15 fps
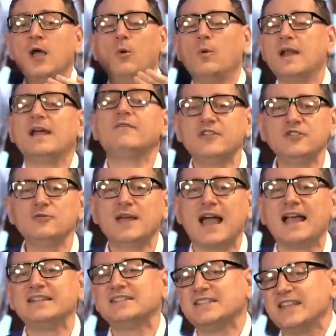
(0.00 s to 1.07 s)
Whatever you
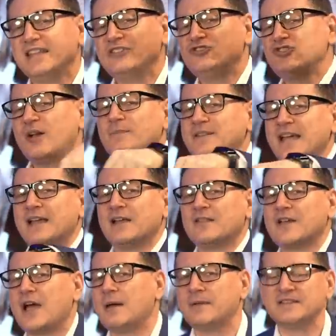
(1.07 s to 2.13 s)
guys think, jump down into
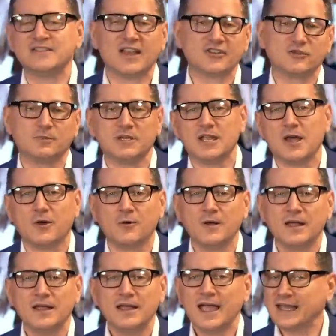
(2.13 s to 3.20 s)
the comment section below
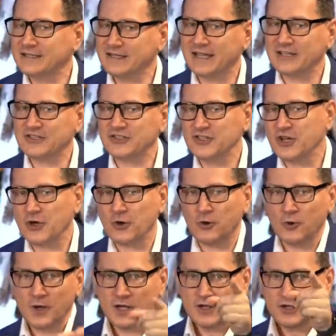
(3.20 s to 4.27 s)
and let us
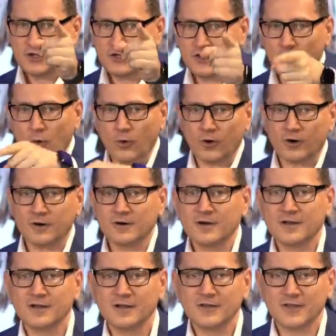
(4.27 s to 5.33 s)
know your
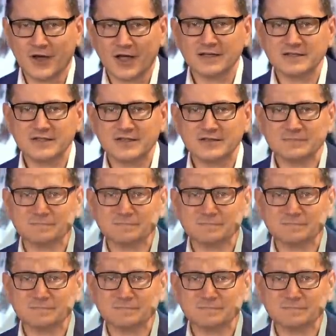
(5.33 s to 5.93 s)
thoughts.